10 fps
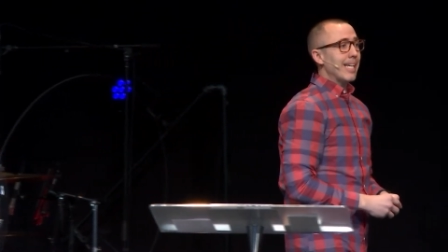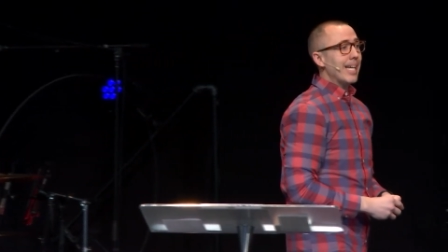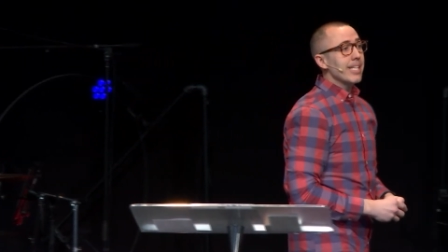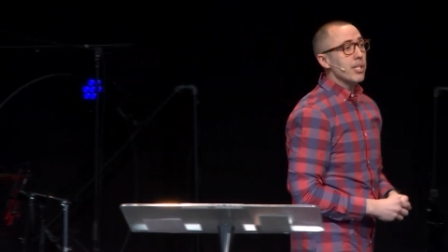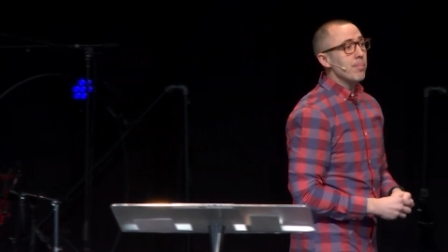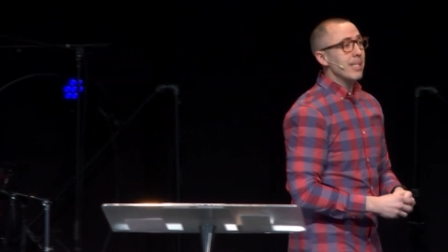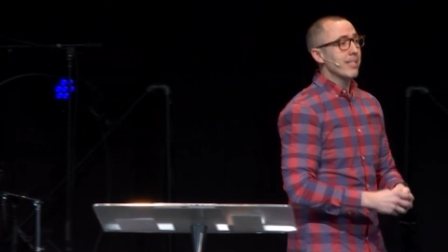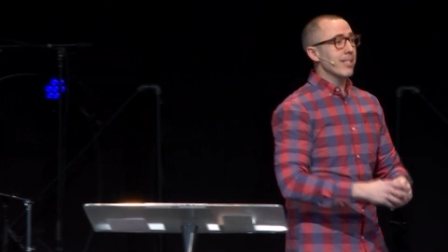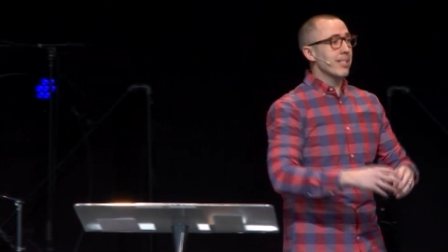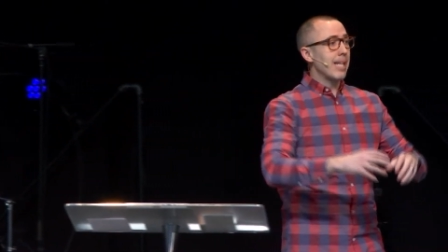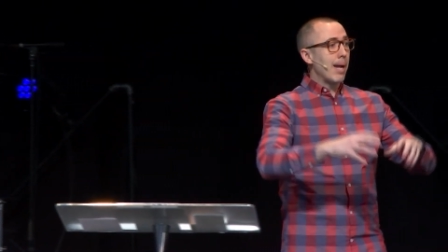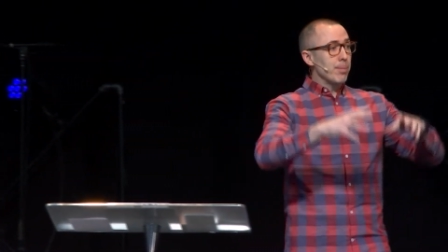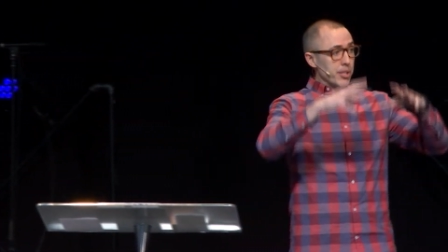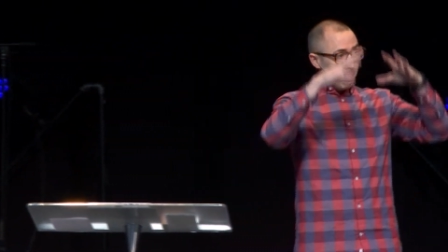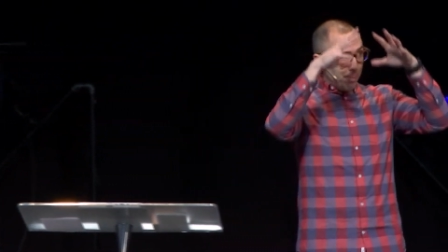kingdom is
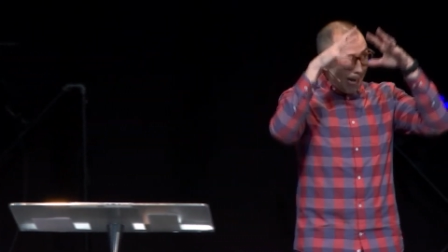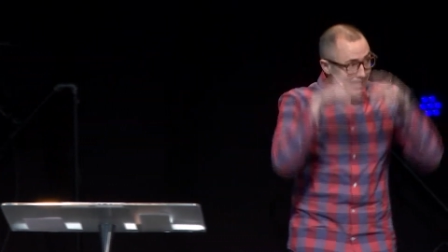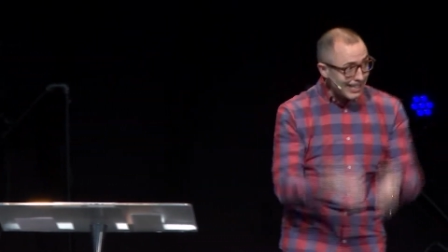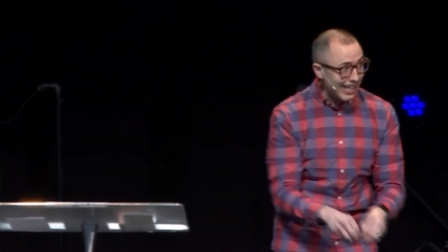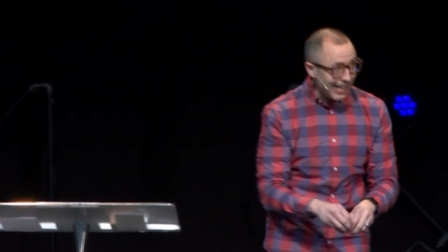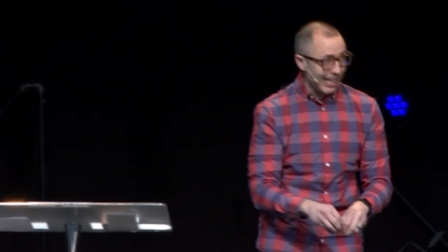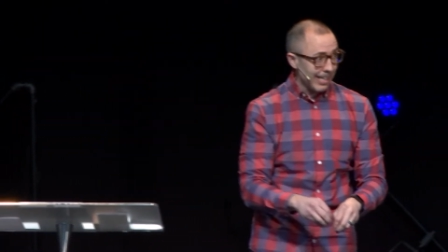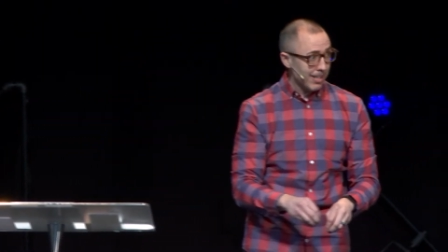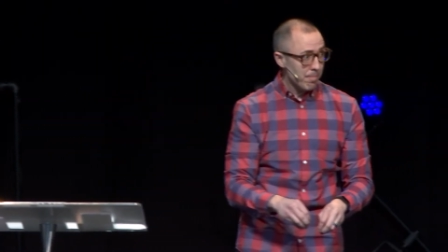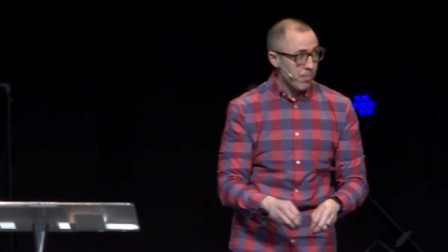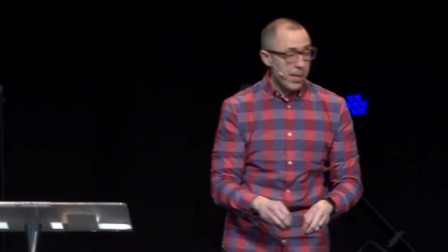established by the king,